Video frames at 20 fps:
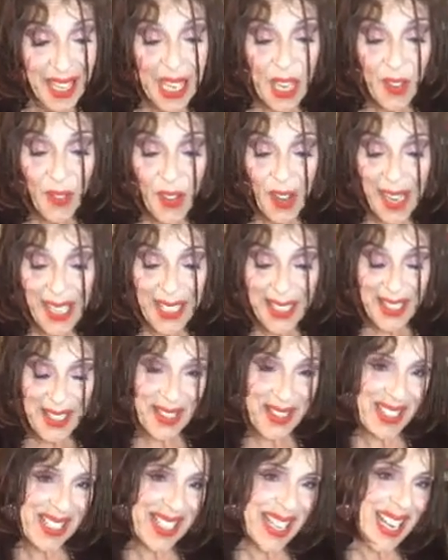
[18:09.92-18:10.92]
if I
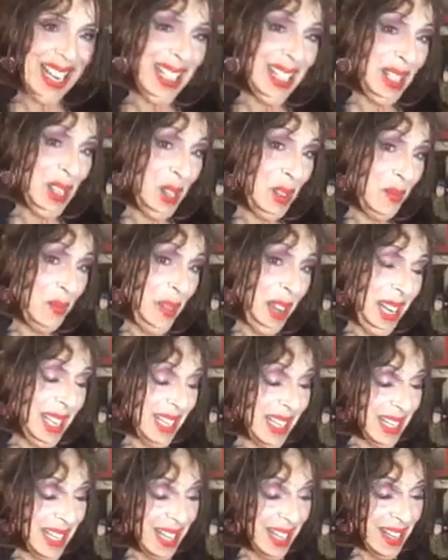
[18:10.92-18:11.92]
do say so
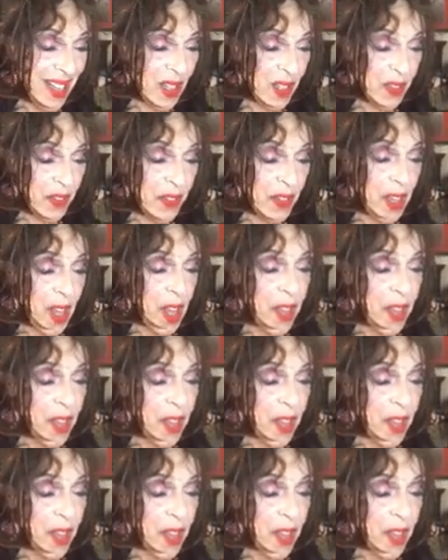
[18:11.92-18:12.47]
myself.